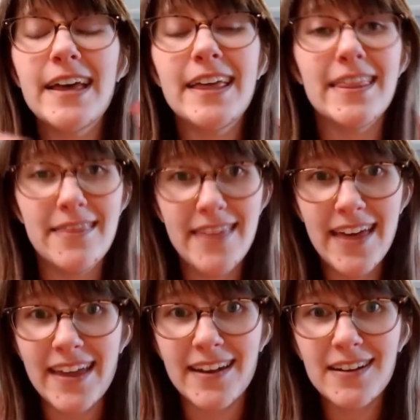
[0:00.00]

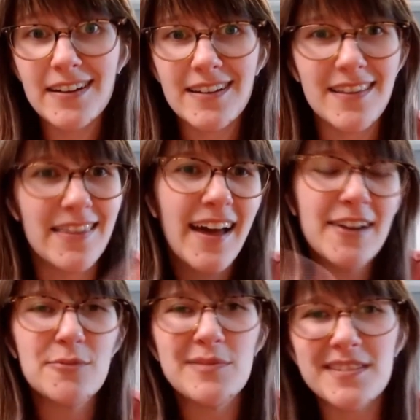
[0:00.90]
Then that
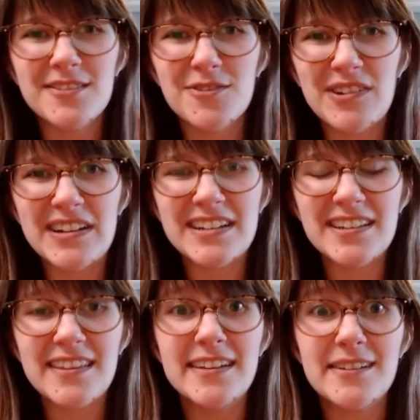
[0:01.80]
opens the door into
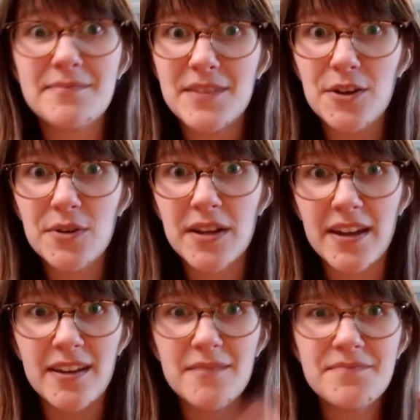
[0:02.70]
like,
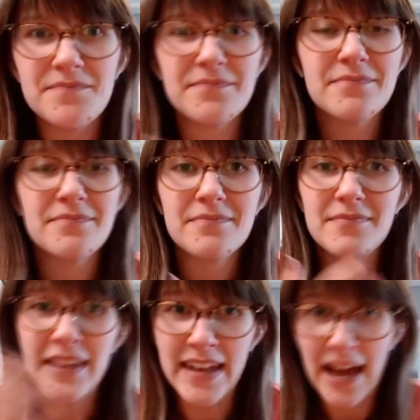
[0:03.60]
okay,
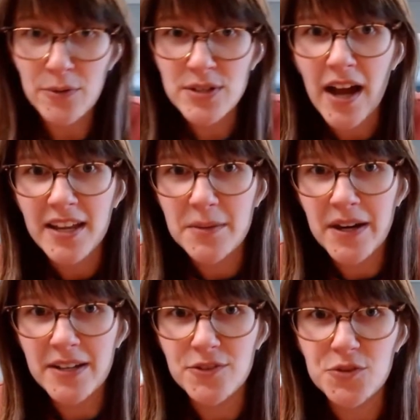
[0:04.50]
now we're talking
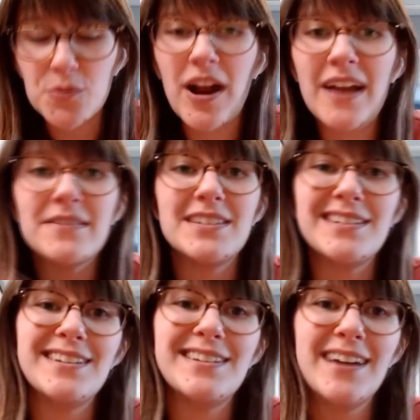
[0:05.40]
about user
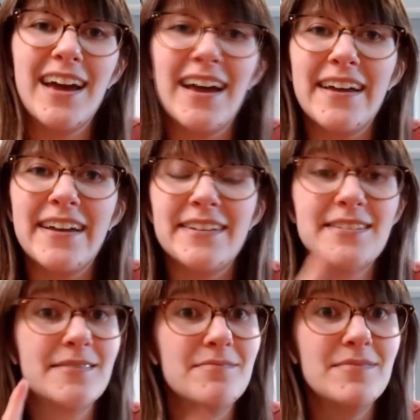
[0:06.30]
privacy
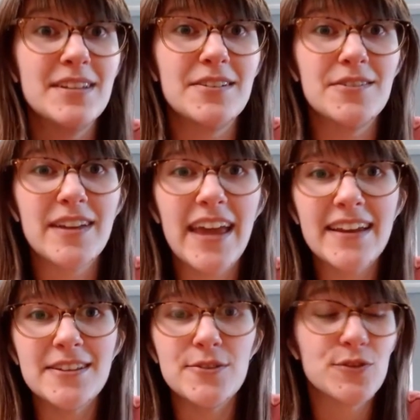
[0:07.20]
and, can
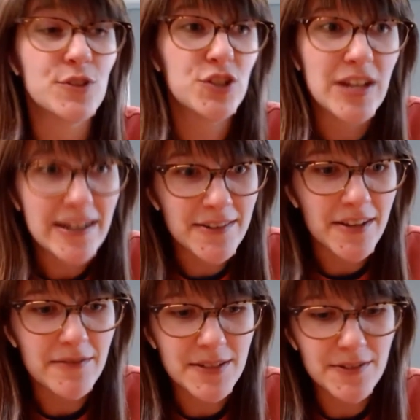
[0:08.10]
a user share their
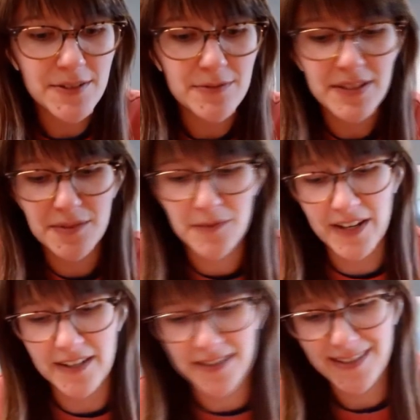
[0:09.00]
results with someone
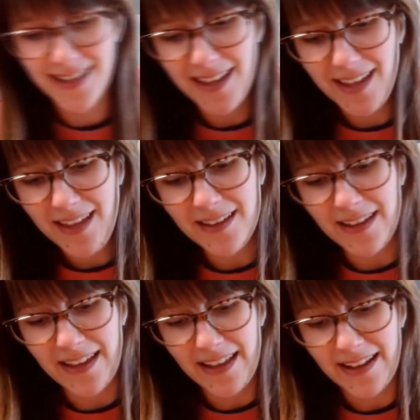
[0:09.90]
else?
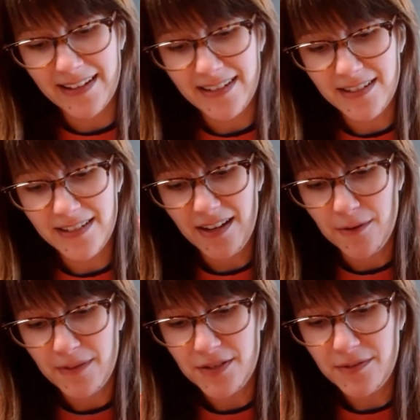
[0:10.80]
And are
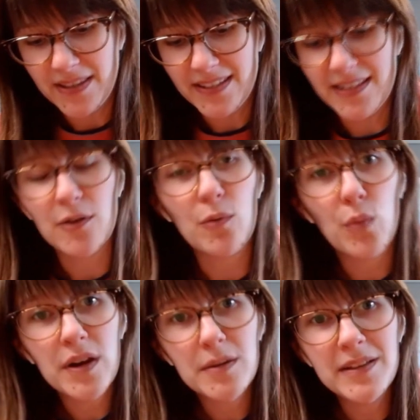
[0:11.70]
we doing this at a
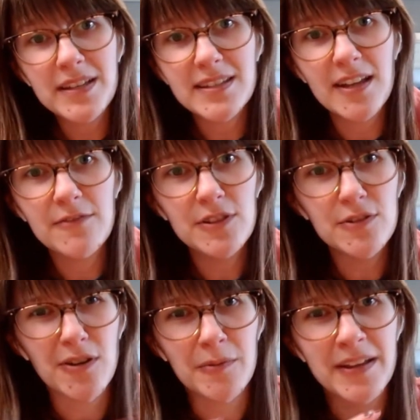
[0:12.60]
workplace level,
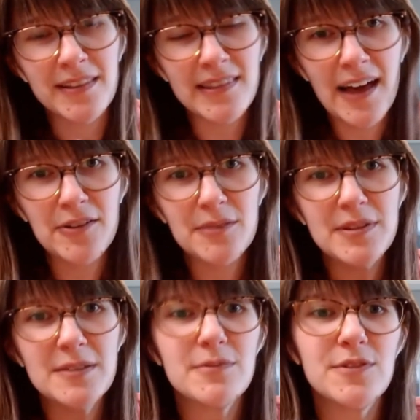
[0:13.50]
or are we allowing
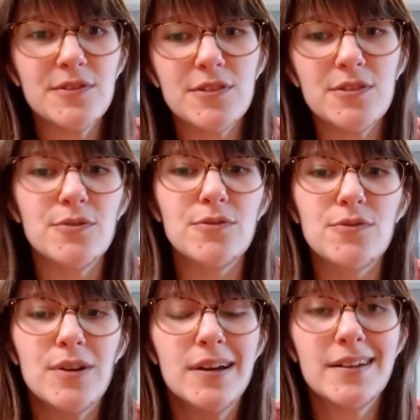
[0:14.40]
people
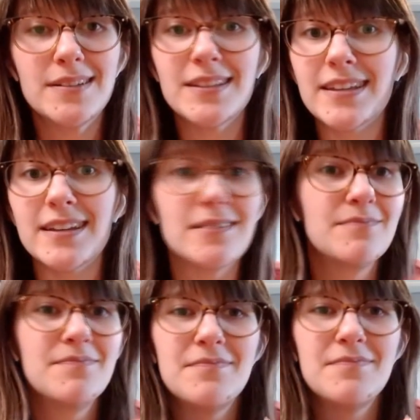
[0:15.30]
to like,
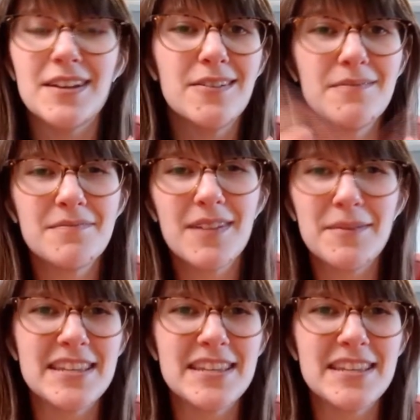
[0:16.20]
I'm going to say